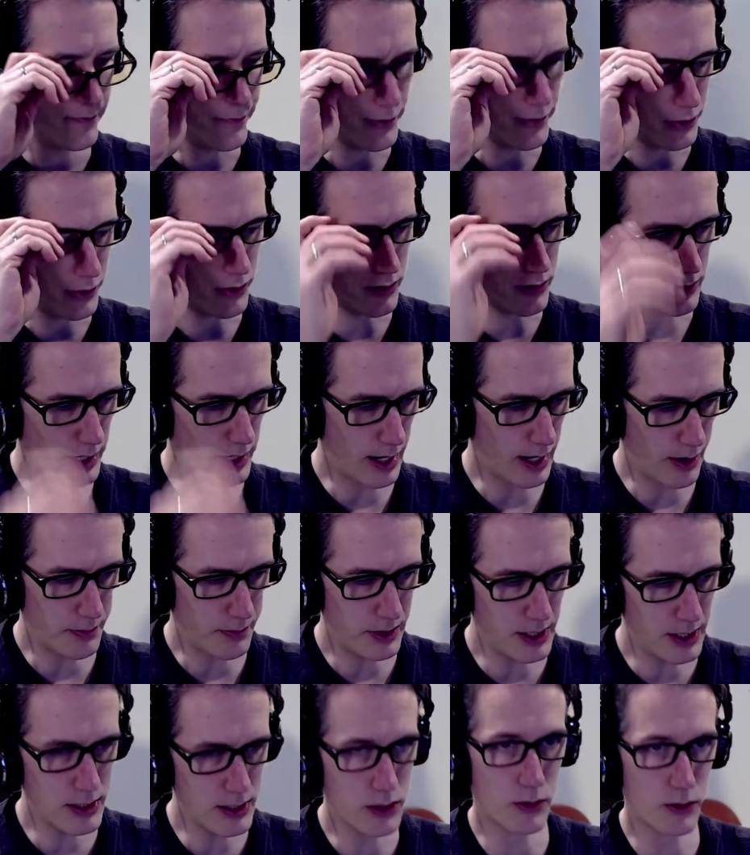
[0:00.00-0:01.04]
figuring out how
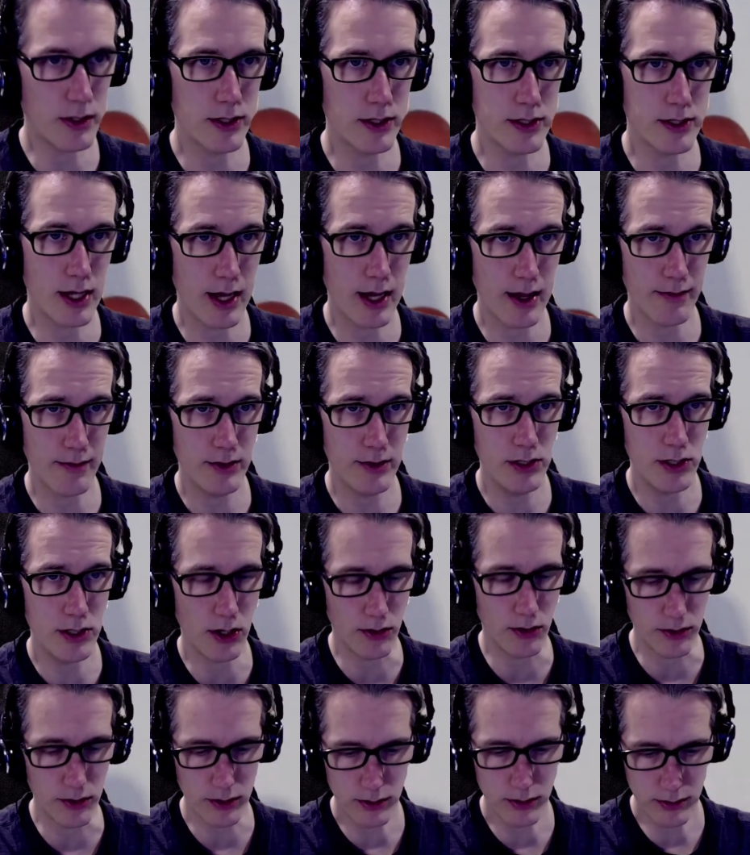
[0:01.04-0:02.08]
many squares I have in
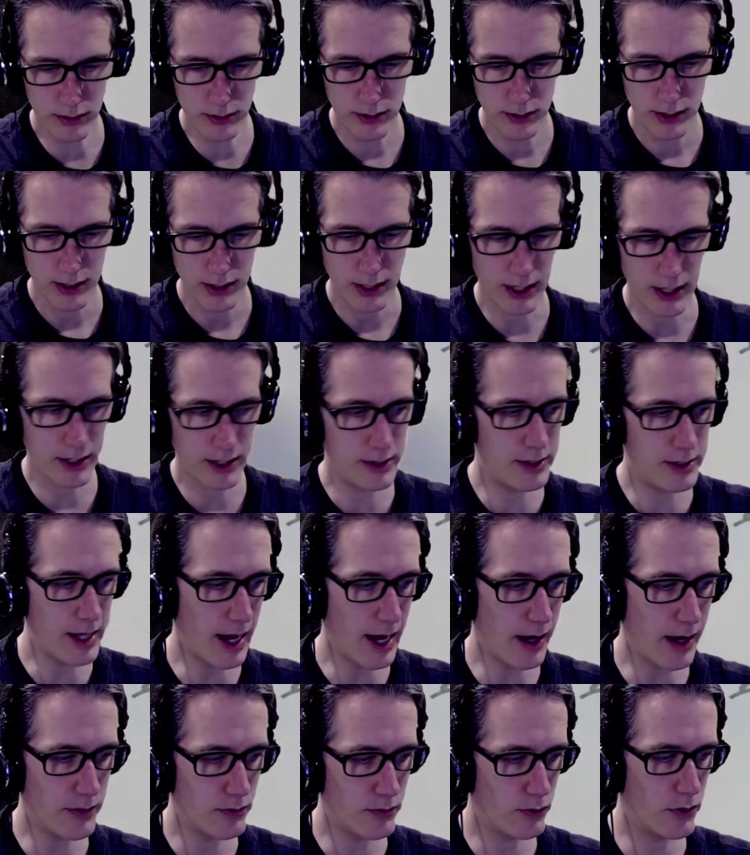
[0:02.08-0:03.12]
total, and
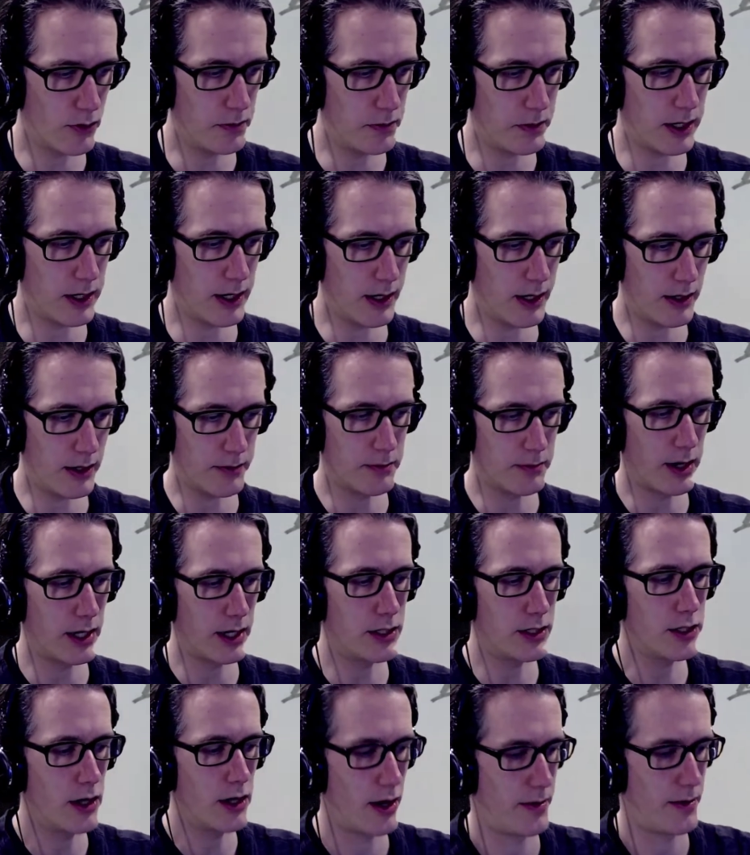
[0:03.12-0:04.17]
that would be my
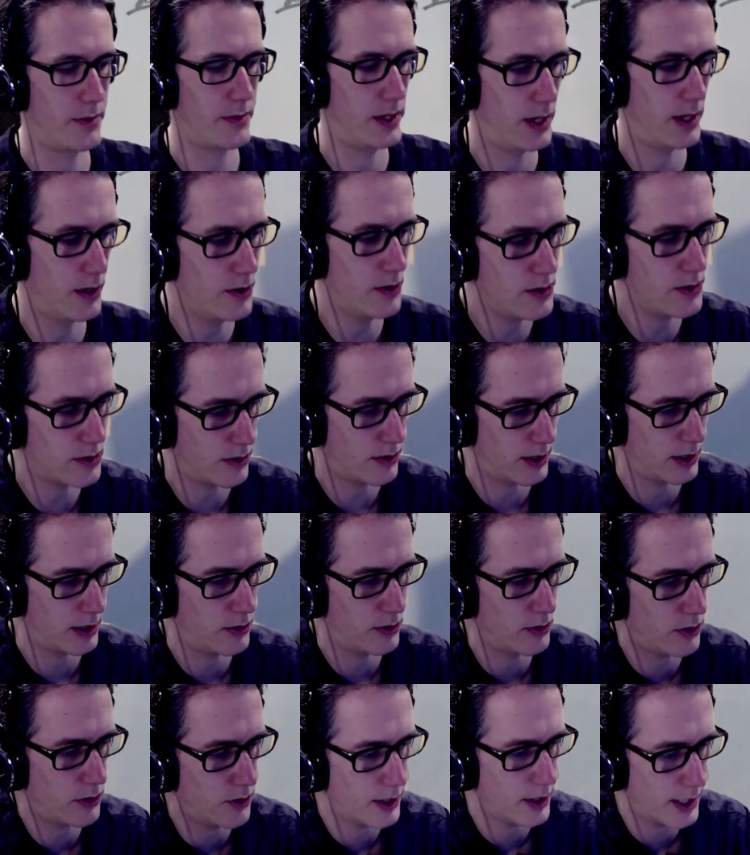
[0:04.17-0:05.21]
denominator. So I
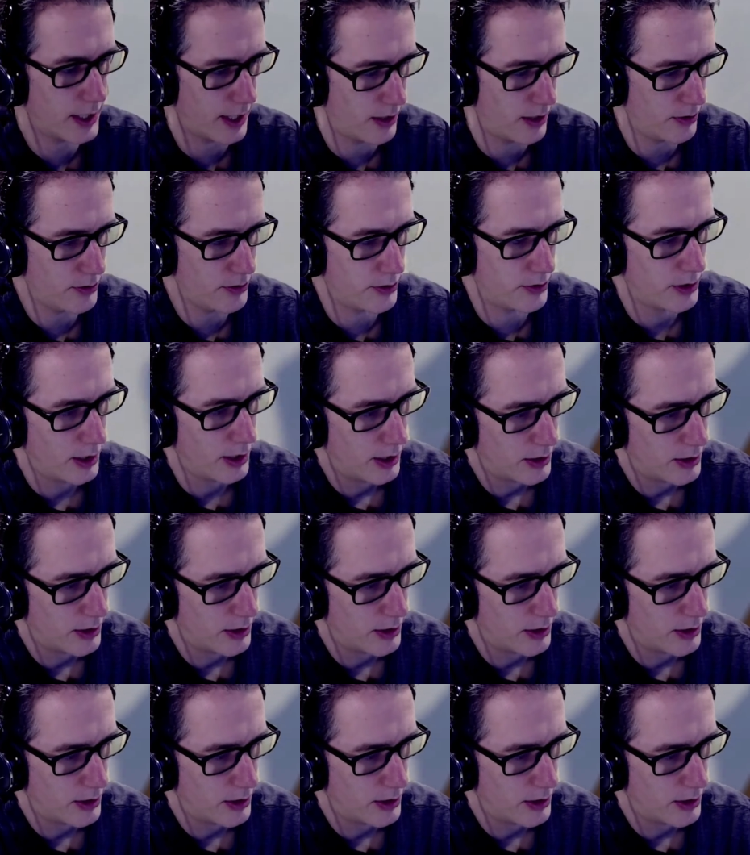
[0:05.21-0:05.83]
do a quick count.